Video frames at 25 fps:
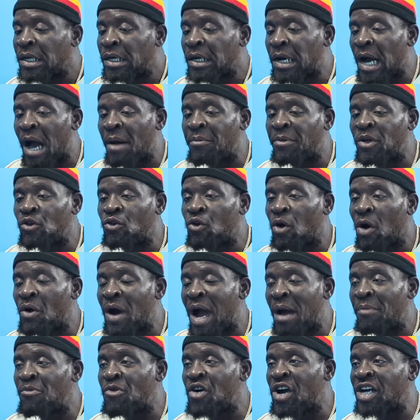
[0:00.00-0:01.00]
Cause I know
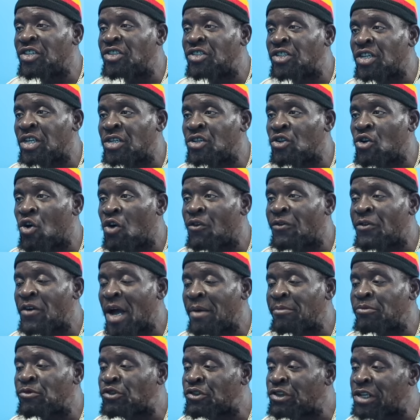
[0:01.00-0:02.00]
I'm bridging now
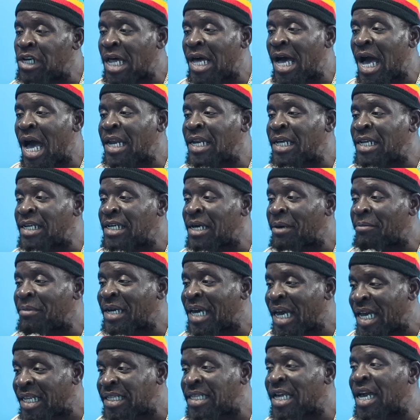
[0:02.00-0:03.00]
from Chile and him
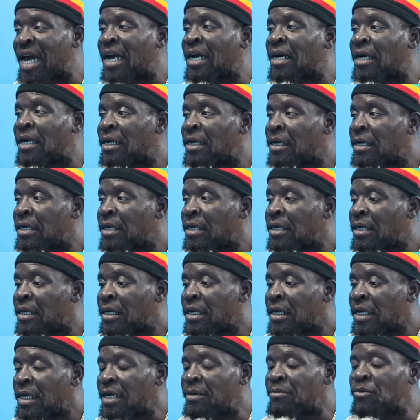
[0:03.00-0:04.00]
get it.
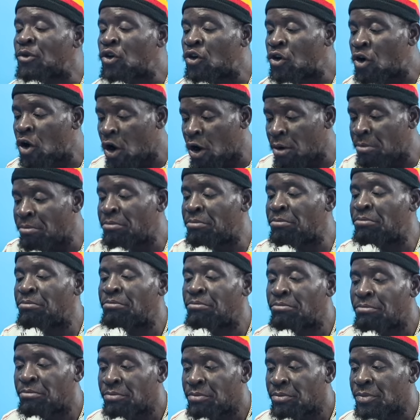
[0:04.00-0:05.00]
Him come.
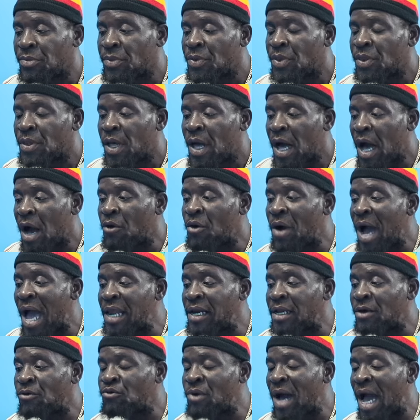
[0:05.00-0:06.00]
And
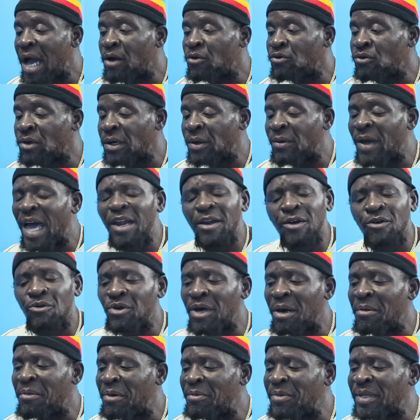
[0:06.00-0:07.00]
while, while
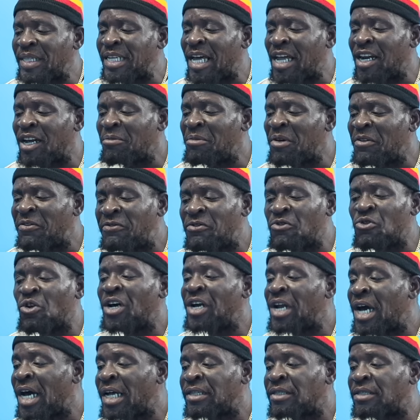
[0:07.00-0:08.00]
anyway, let me tell you
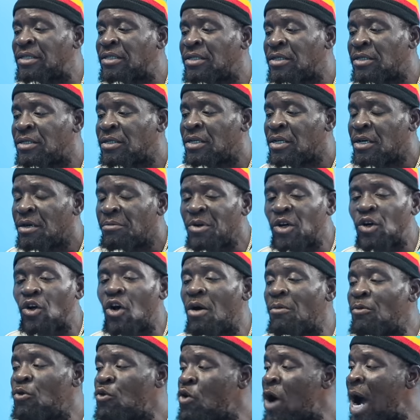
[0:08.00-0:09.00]
before that. Yeah. Me
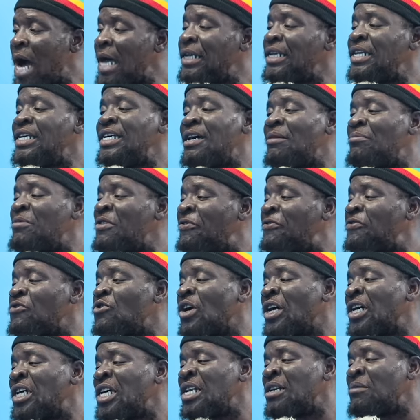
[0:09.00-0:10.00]
come one day
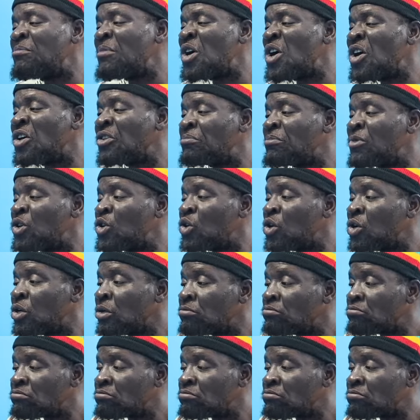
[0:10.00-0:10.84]
before Gilbert blow.